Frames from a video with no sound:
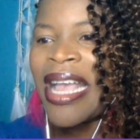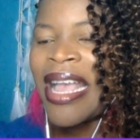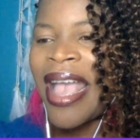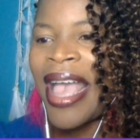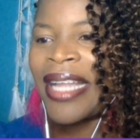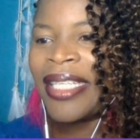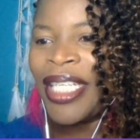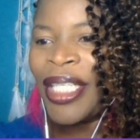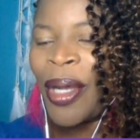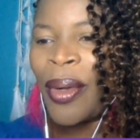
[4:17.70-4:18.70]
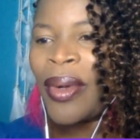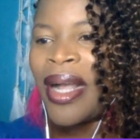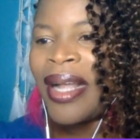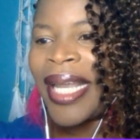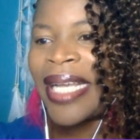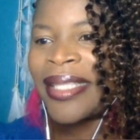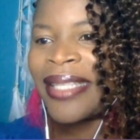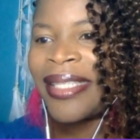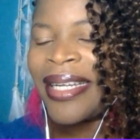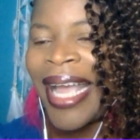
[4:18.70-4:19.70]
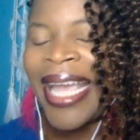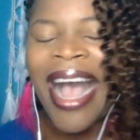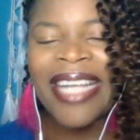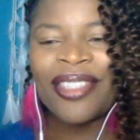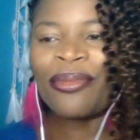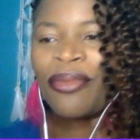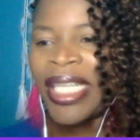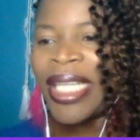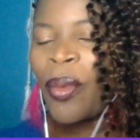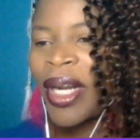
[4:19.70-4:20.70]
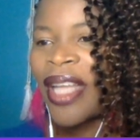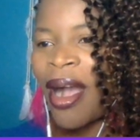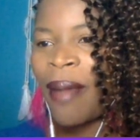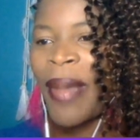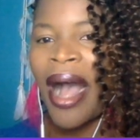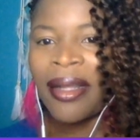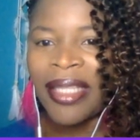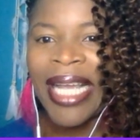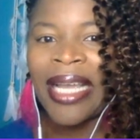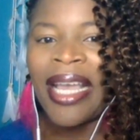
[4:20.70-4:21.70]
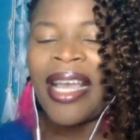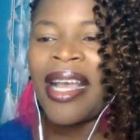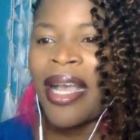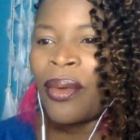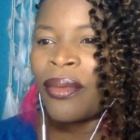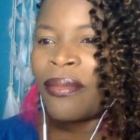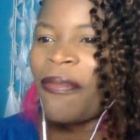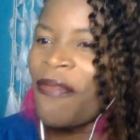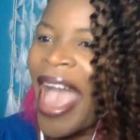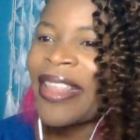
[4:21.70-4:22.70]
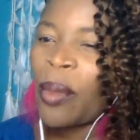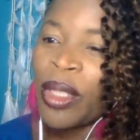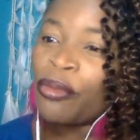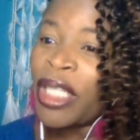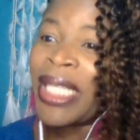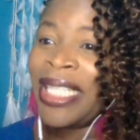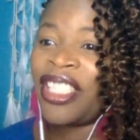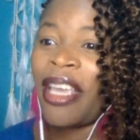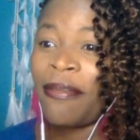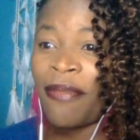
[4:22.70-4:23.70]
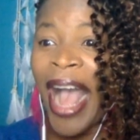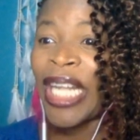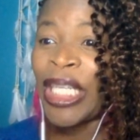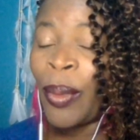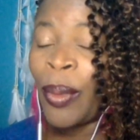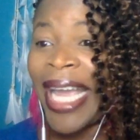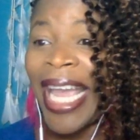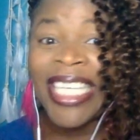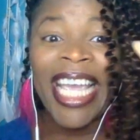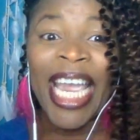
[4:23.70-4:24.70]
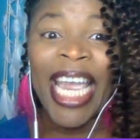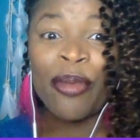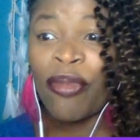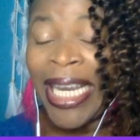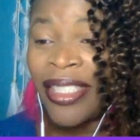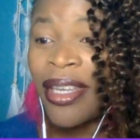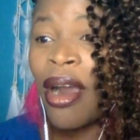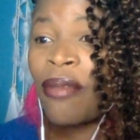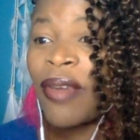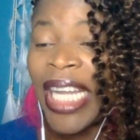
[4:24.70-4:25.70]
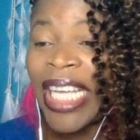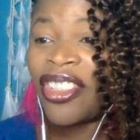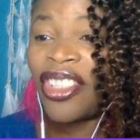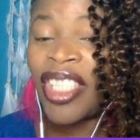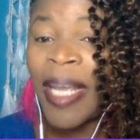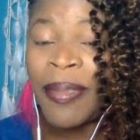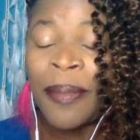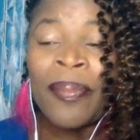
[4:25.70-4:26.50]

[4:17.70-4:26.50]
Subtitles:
And, like I said, tonight I just really want to talk about the fact that we really need to evaluate, aka rate our relationships.